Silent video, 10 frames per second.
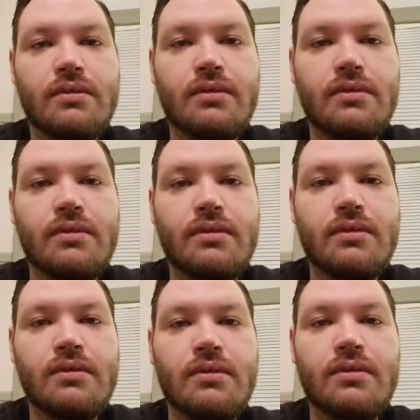
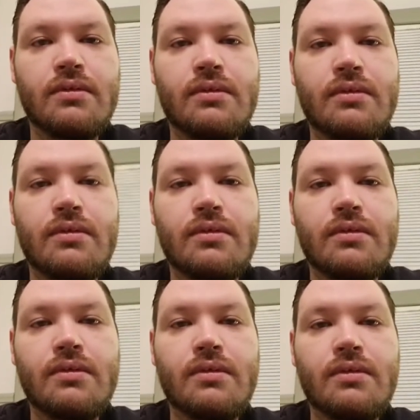
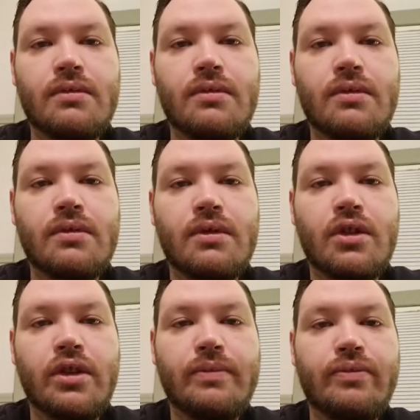
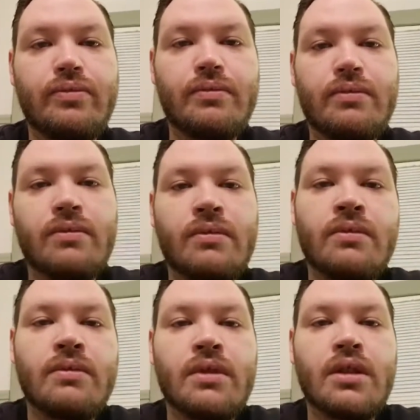
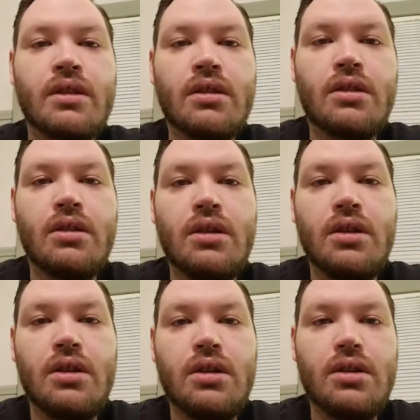
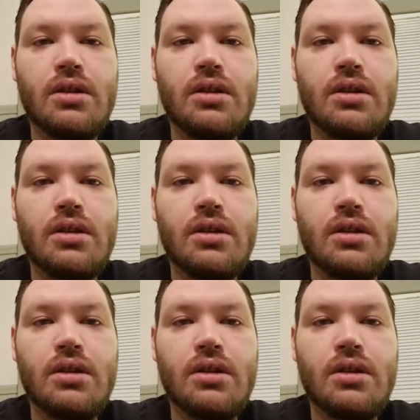(no one is talking)